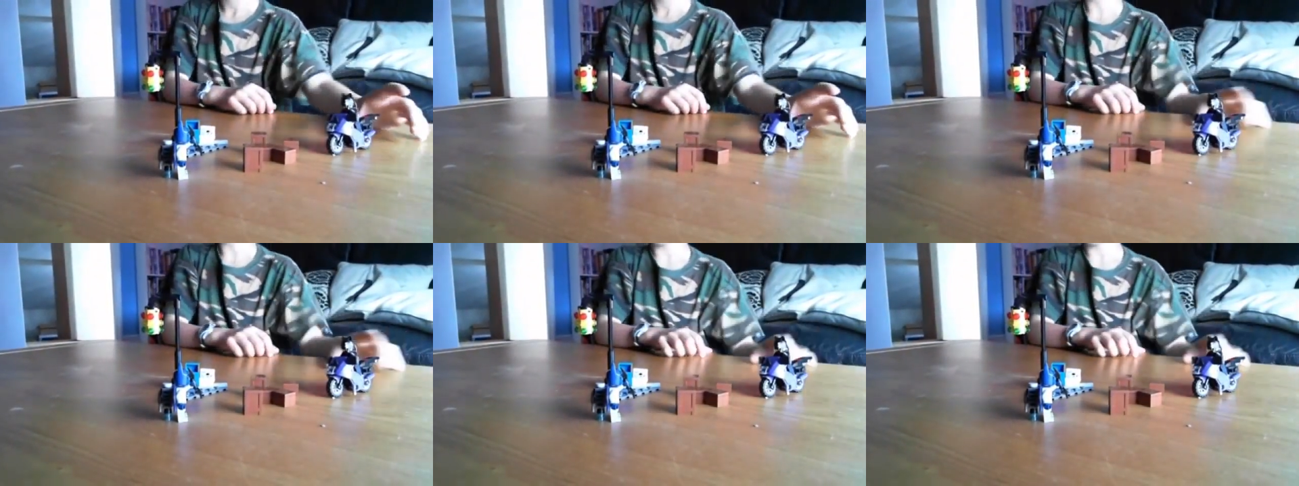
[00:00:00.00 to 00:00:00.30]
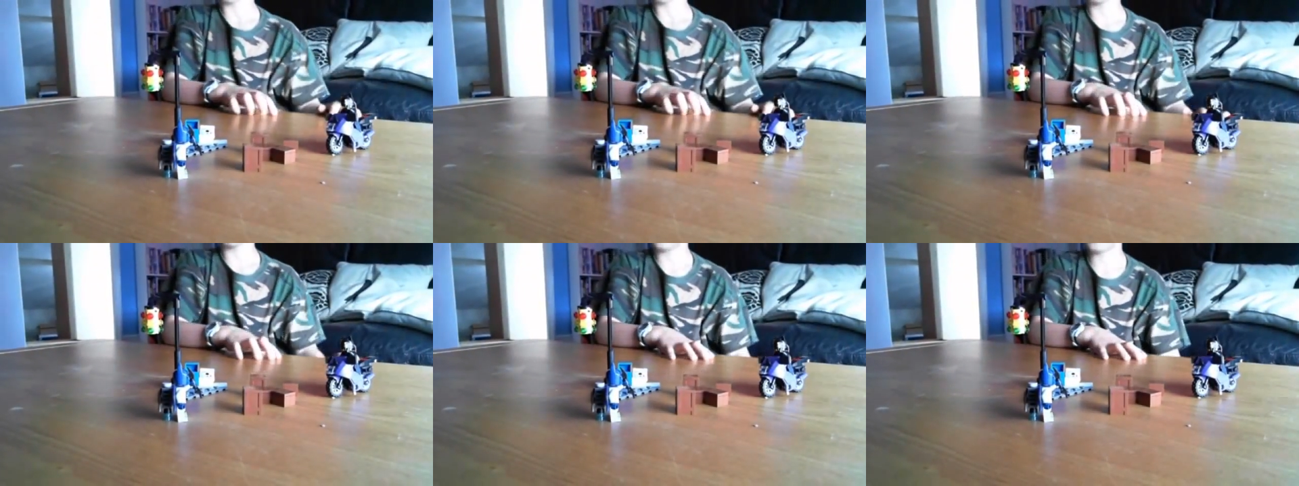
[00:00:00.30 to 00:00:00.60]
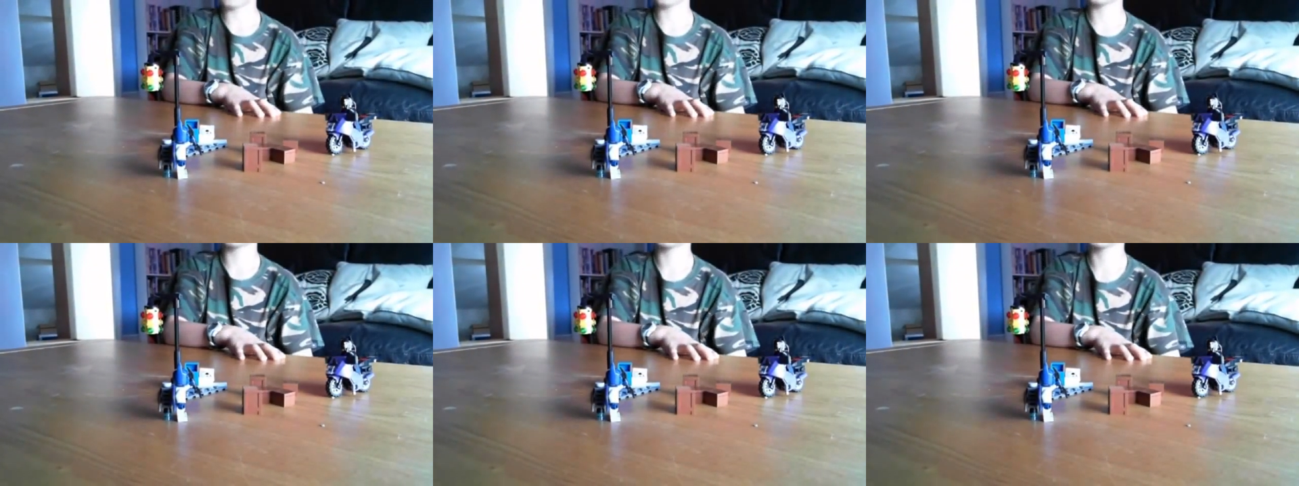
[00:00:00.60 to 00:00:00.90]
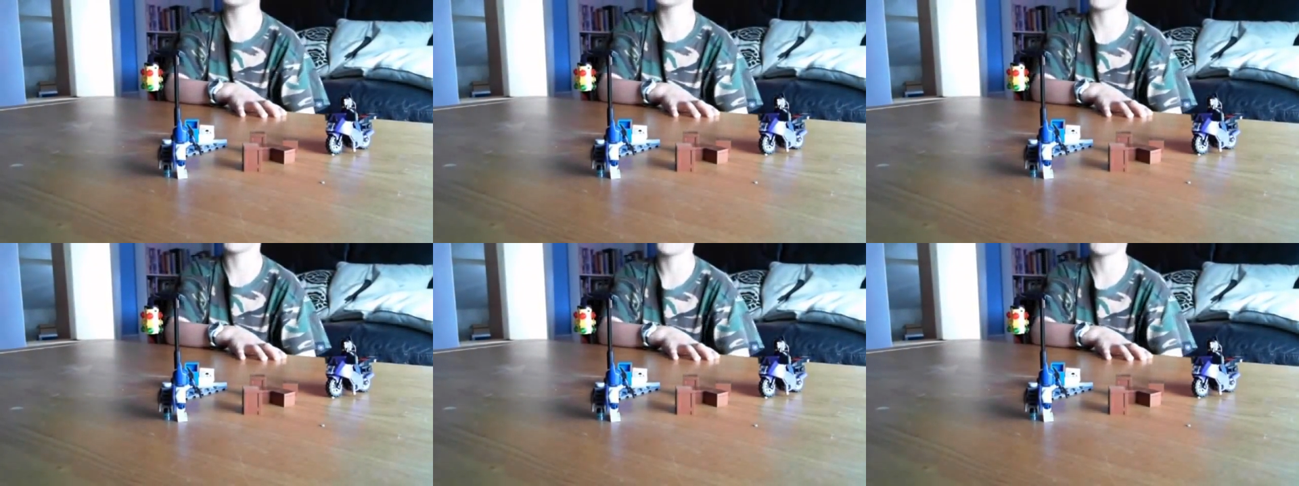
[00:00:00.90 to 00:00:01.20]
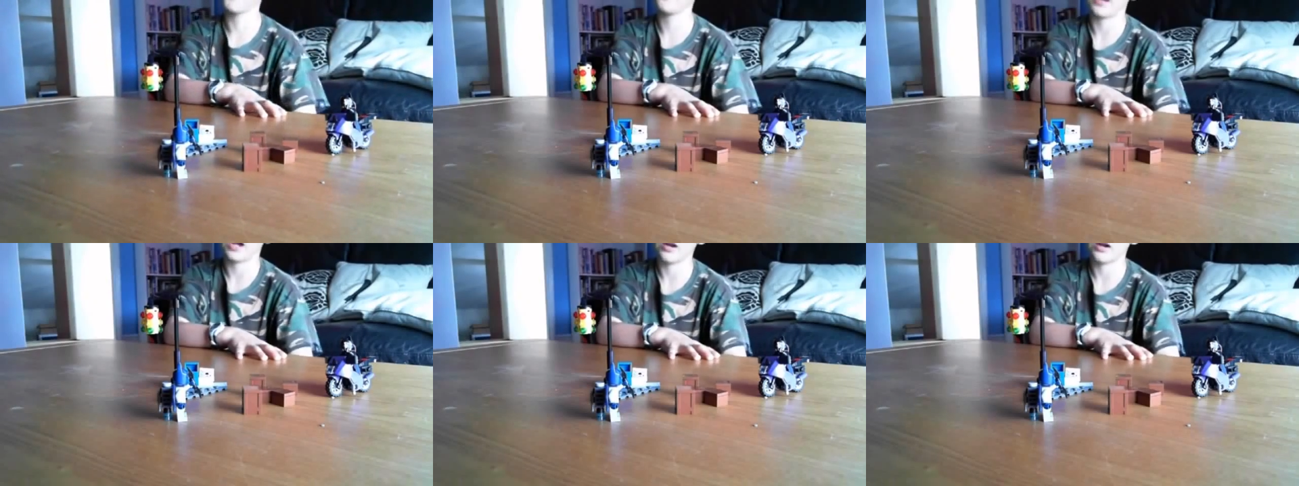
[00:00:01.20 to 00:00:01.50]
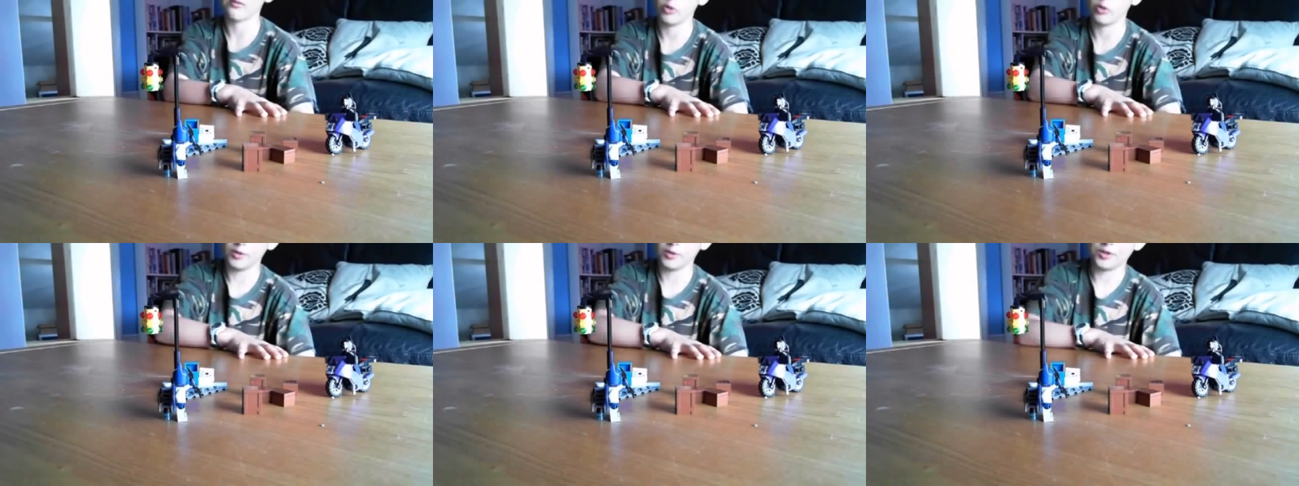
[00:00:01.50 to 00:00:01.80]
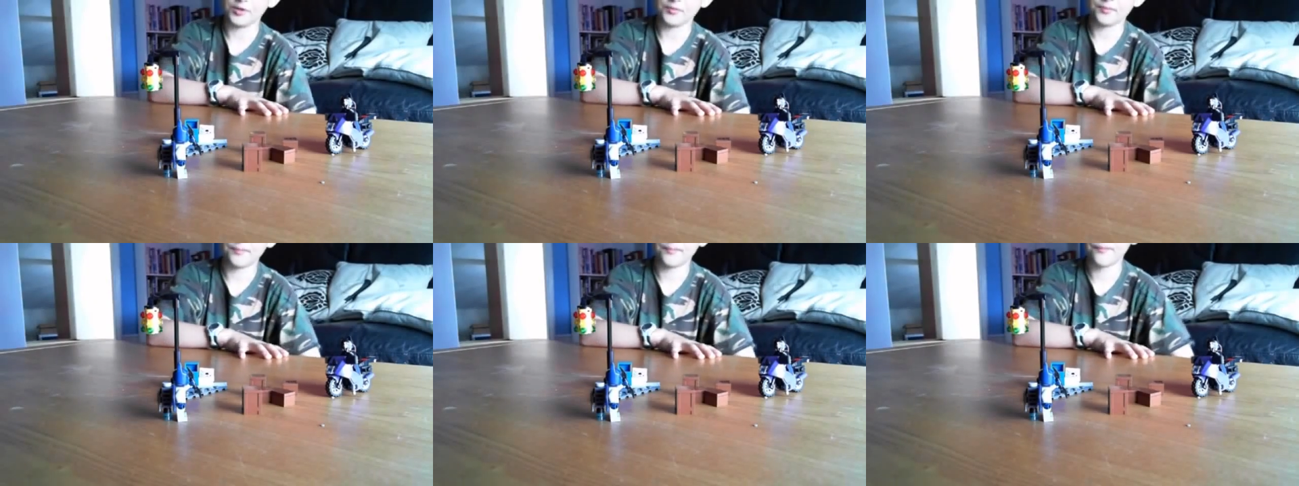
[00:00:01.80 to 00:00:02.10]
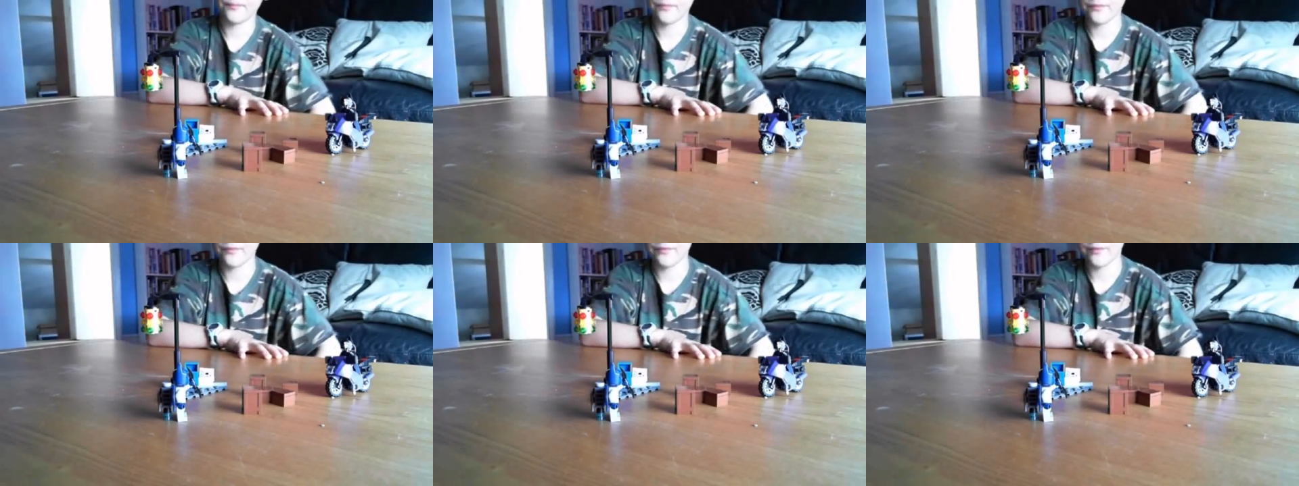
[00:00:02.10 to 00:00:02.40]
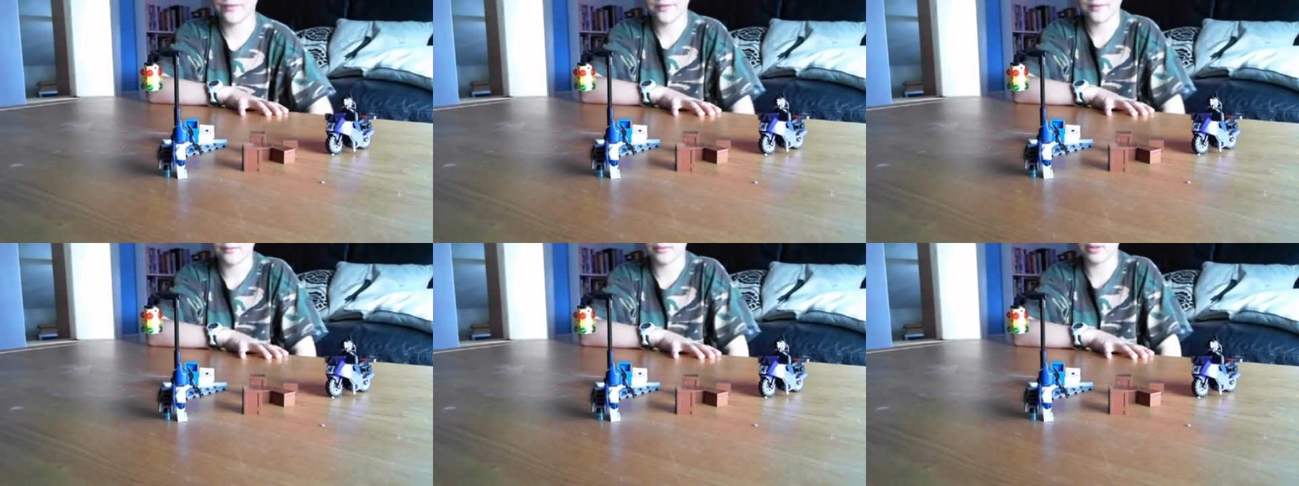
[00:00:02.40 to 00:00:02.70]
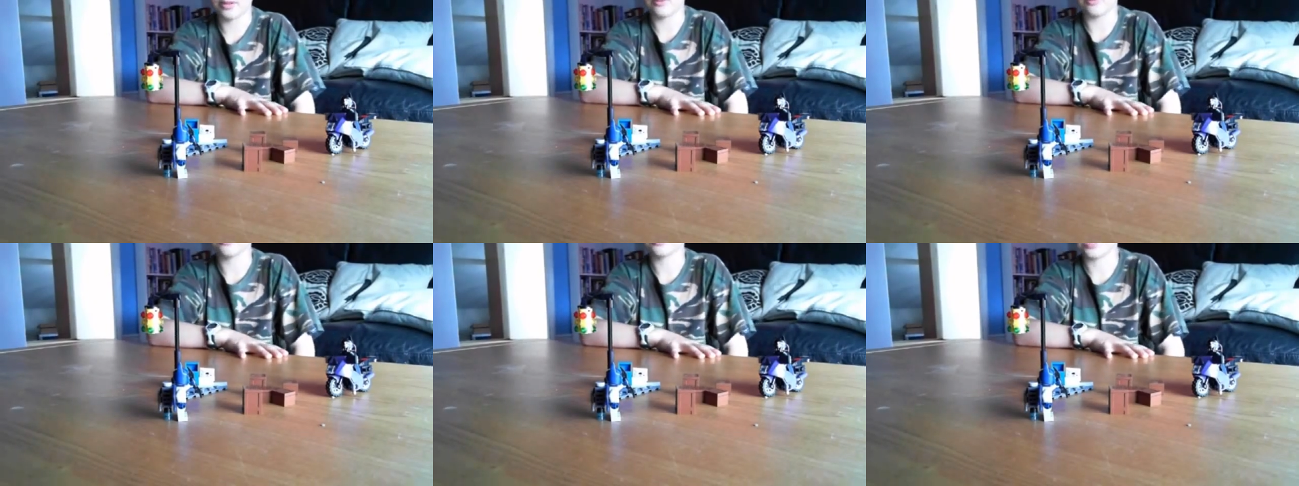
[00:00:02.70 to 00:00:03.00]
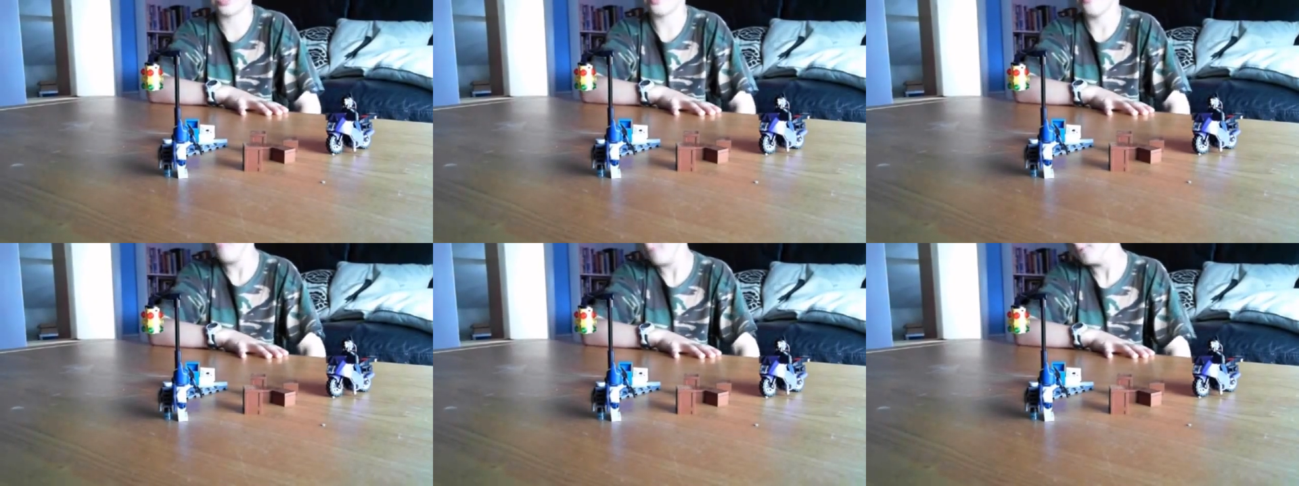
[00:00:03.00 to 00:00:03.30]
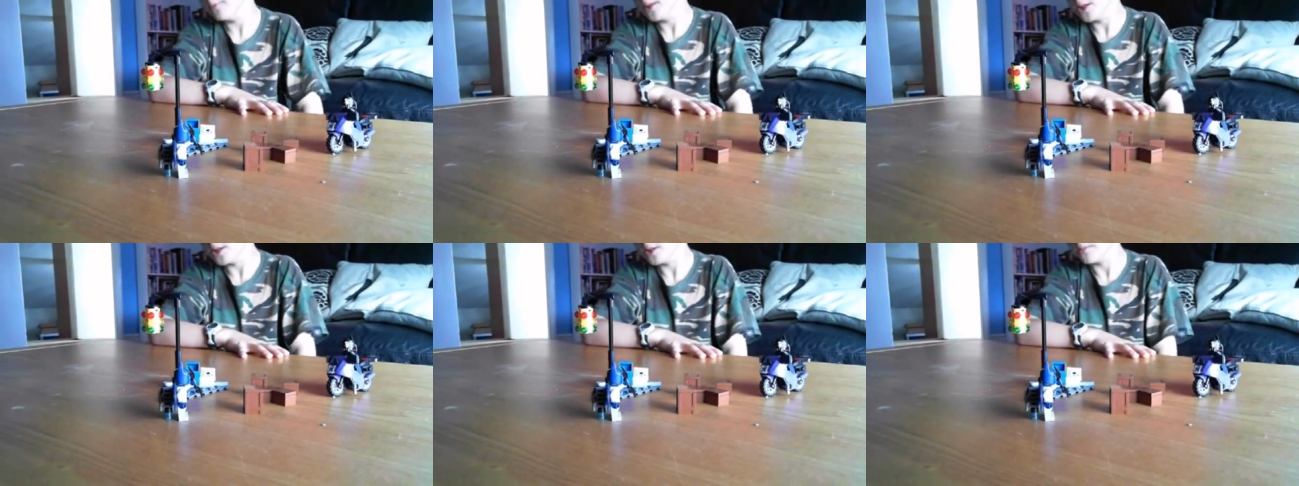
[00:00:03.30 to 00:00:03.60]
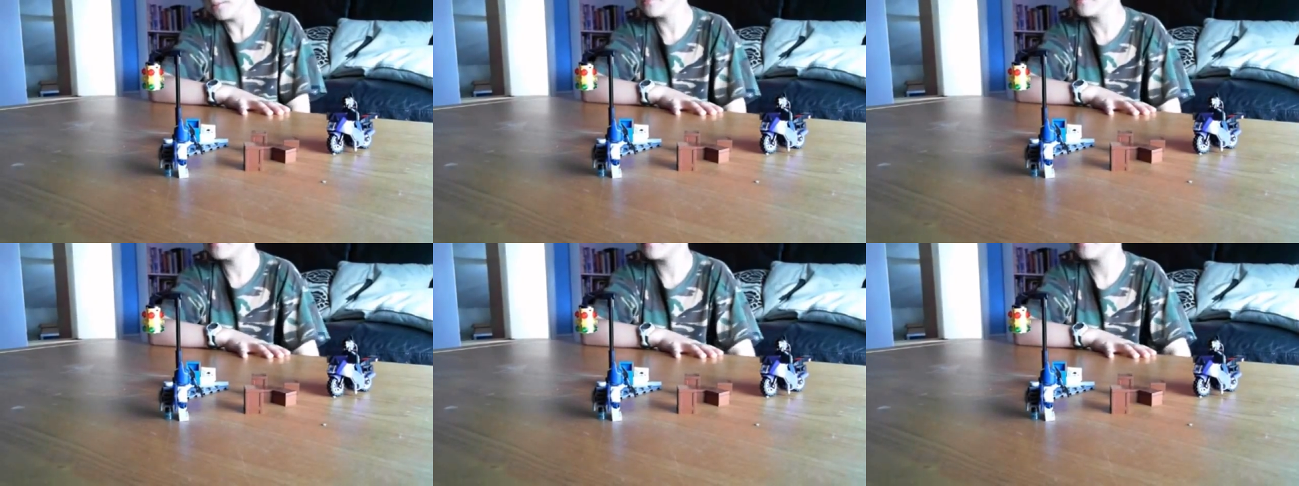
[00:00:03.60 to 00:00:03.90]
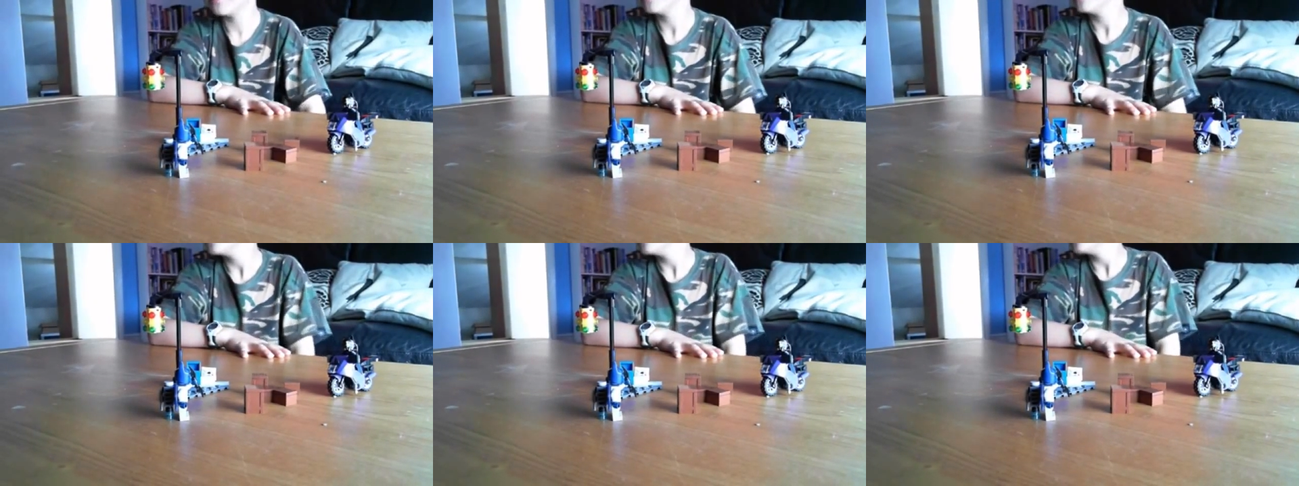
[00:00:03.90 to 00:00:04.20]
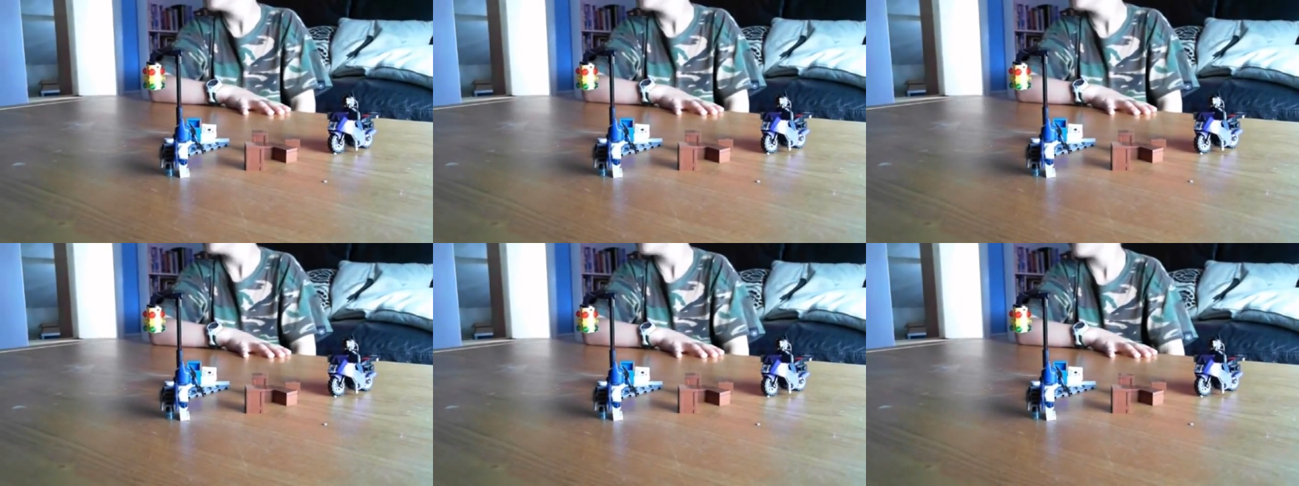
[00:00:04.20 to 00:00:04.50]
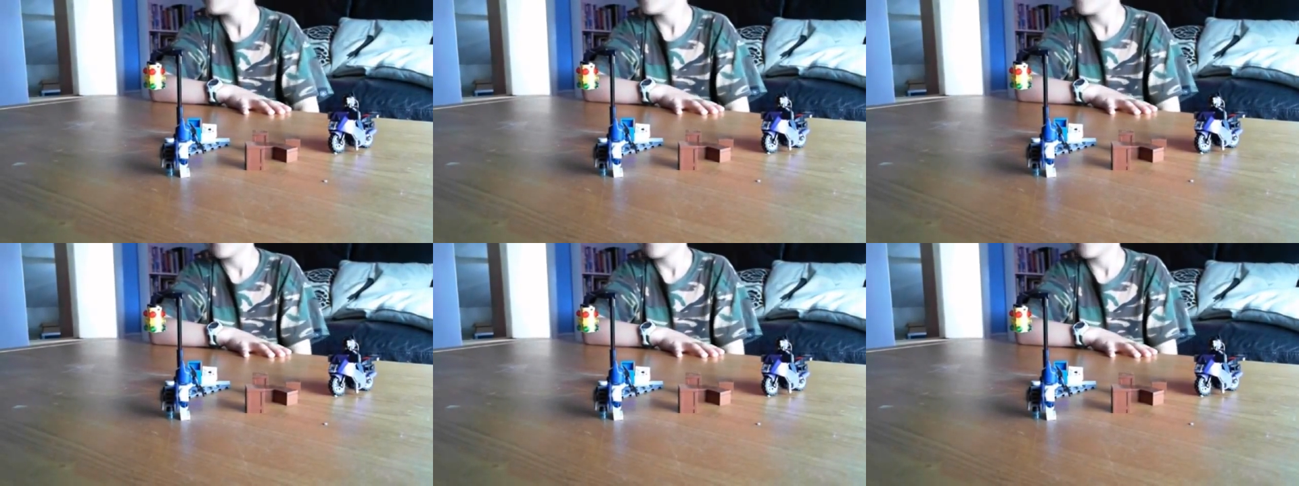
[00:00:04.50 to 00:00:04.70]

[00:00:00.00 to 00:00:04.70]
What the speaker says: (no speaker visible)